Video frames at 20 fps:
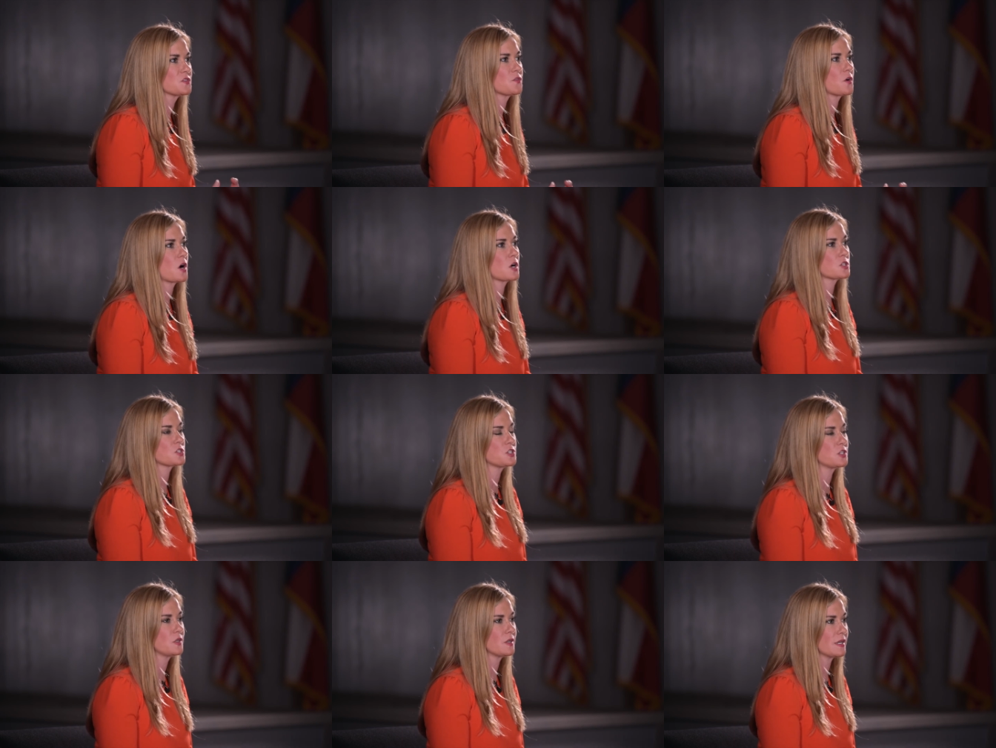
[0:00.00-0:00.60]
for our
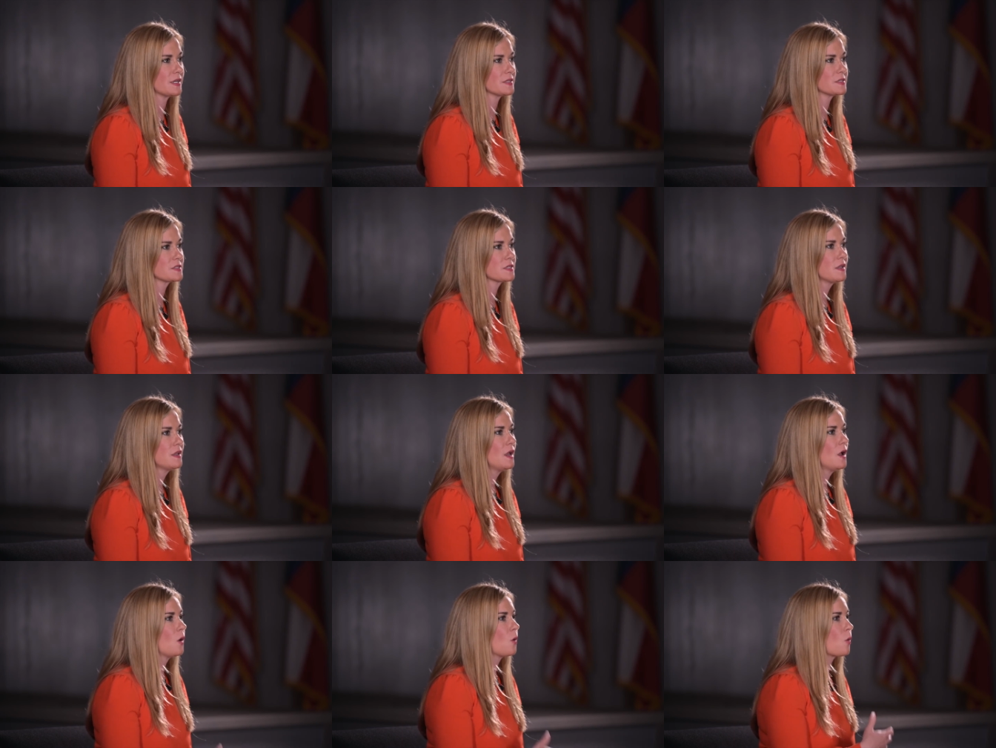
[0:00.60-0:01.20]
students,
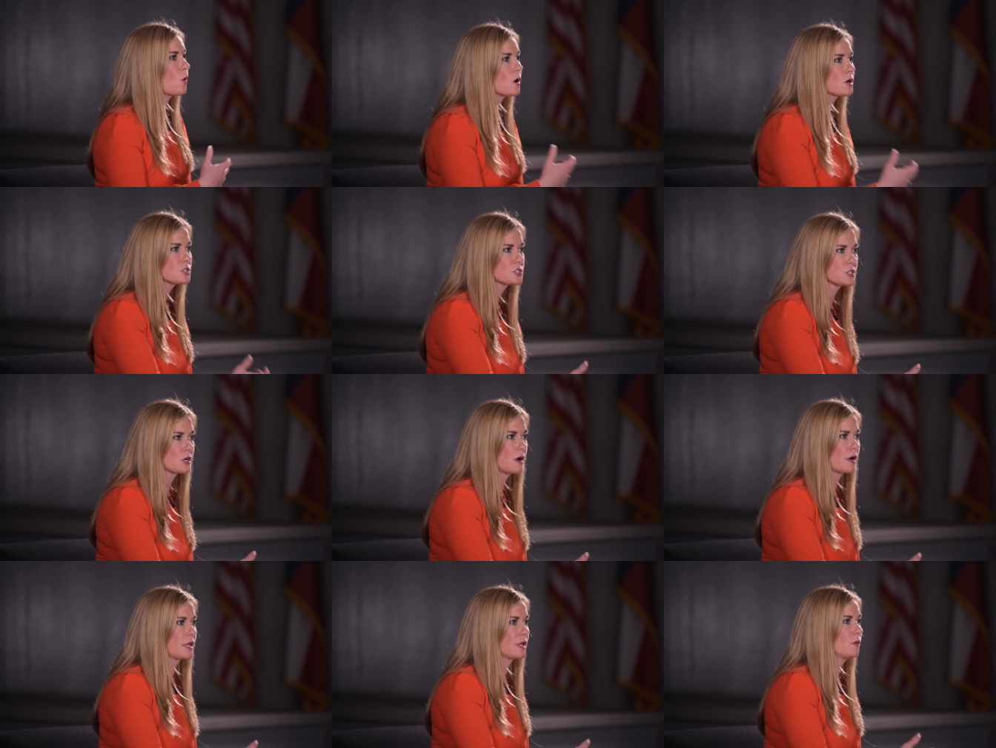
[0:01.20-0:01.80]
we're
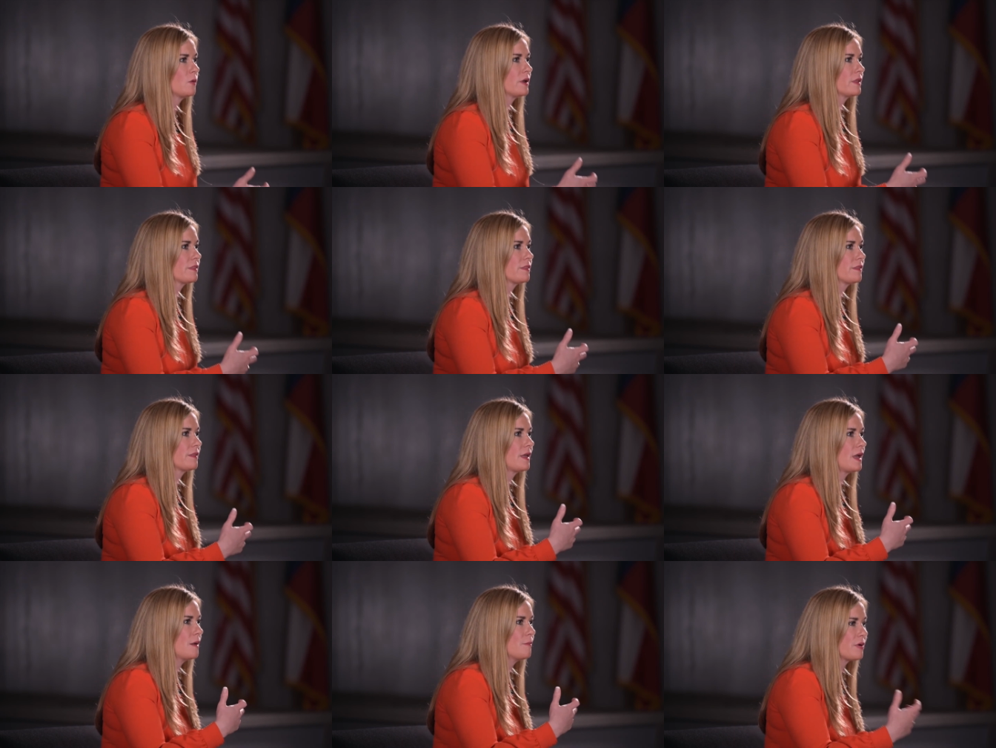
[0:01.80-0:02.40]
starting
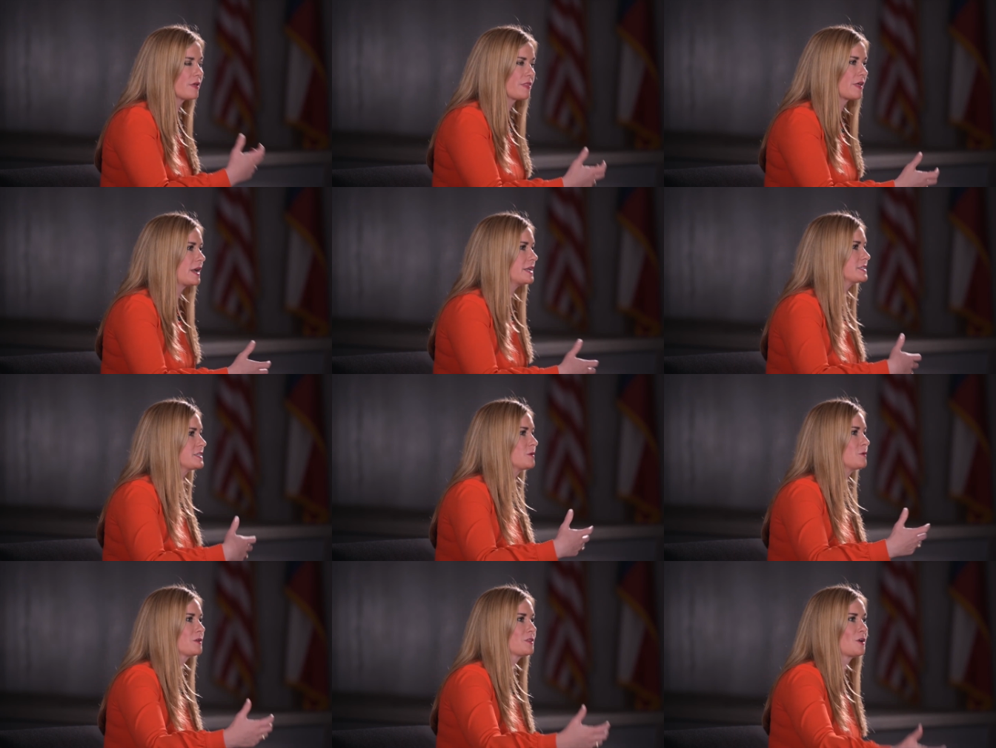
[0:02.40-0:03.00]
with
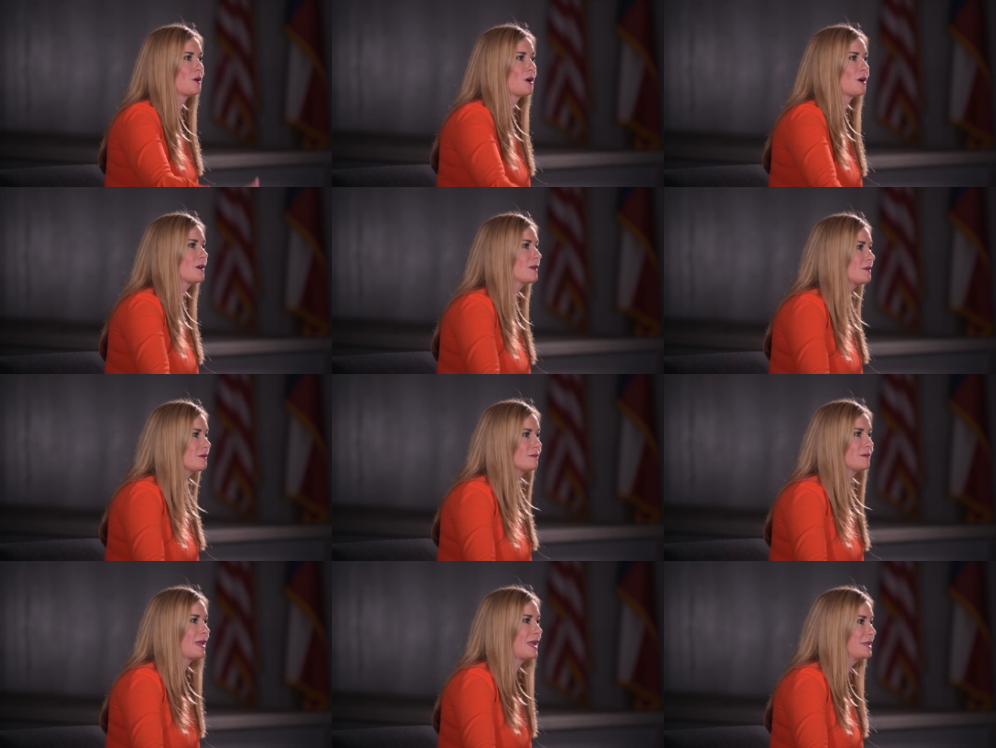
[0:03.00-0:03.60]
empathizing with our